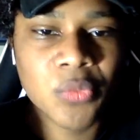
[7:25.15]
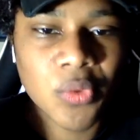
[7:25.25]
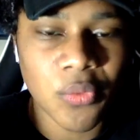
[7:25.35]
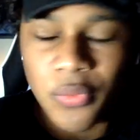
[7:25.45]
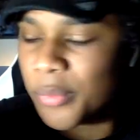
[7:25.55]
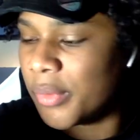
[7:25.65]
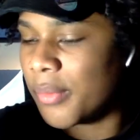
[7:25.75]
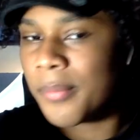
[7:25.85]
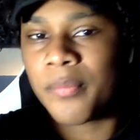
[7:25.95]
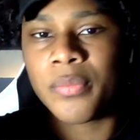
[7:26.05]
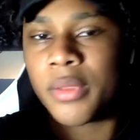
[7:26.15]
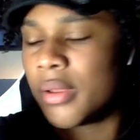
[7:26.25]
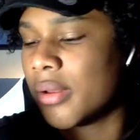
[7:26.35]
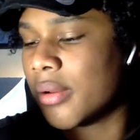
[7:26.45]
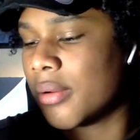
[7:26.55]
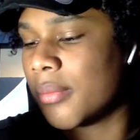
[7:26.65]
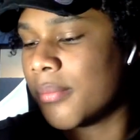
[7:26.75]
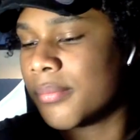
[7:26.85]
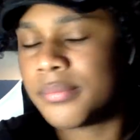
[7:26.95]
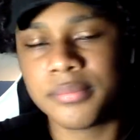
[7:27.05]
You feel me? You
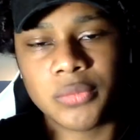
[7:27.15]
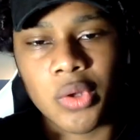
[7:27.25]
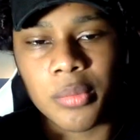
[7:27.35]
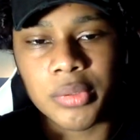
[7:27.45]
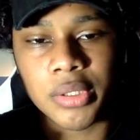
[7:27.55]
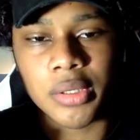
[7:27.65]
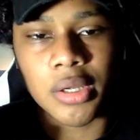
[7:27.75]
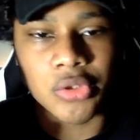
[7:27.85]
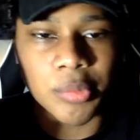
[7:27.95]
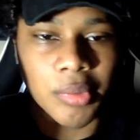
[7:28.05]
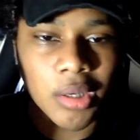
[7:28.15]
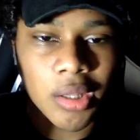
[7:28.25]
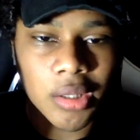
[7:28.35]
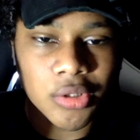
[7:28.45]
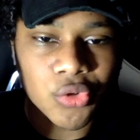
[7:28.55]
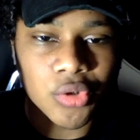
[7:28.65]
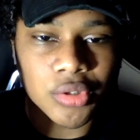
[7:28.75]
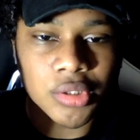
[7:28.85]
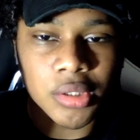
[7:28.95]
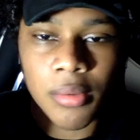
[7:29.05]
know what I'm saying? I dropped the like, as you can
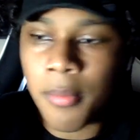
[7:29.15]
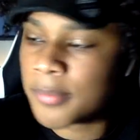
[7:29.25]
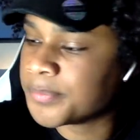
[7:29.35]
see.